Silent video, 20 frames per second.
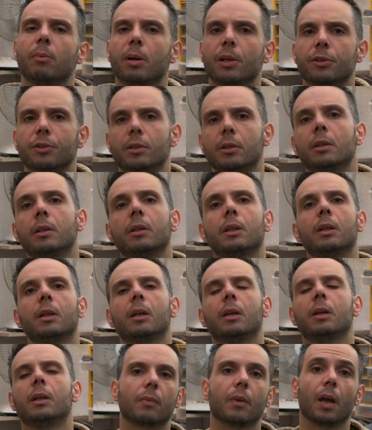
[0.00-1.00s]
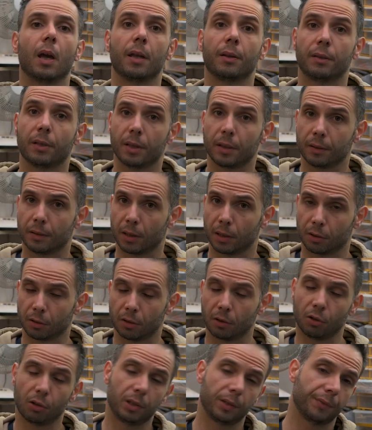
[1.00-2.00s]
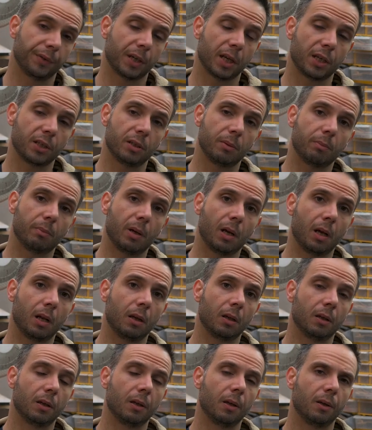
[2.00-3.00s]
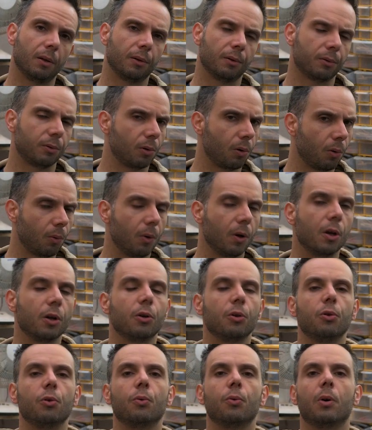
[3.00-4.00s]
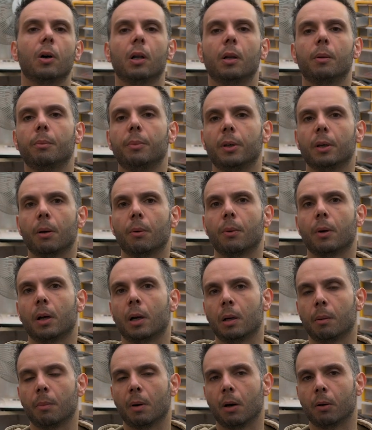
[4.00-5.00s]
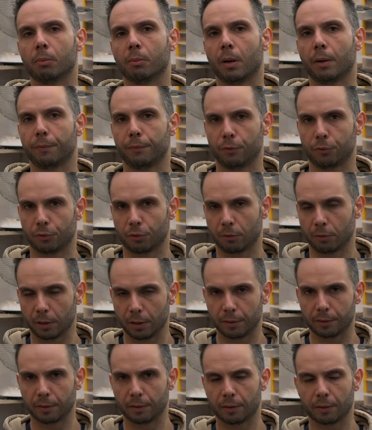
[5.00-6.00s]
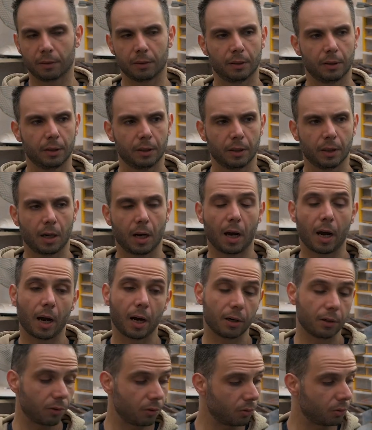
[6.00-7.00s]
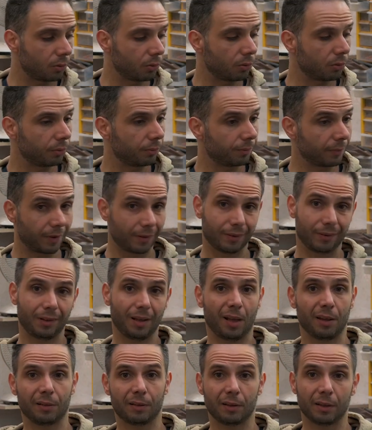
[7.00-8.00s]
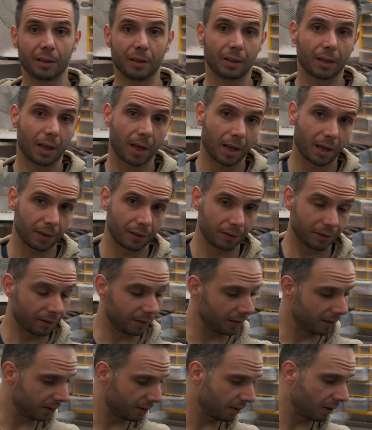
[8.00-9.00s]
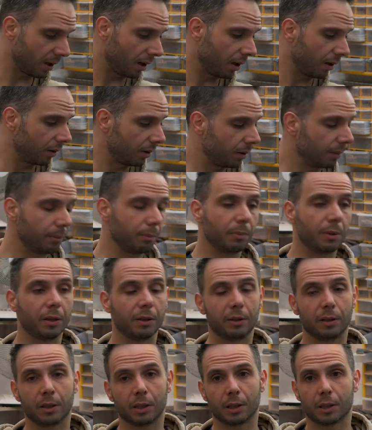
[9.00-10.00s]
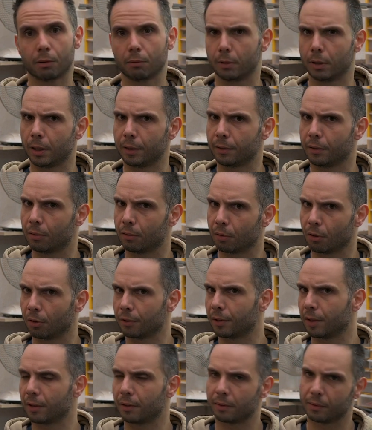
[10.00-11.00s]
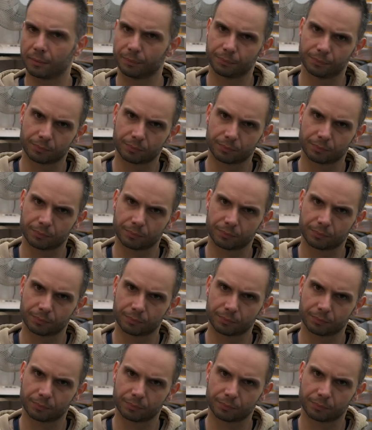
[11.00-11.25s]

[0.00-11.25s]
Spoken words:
to my channel and hit that notification bell so you will be aware about my future releases. I do CNC and guitar building related content.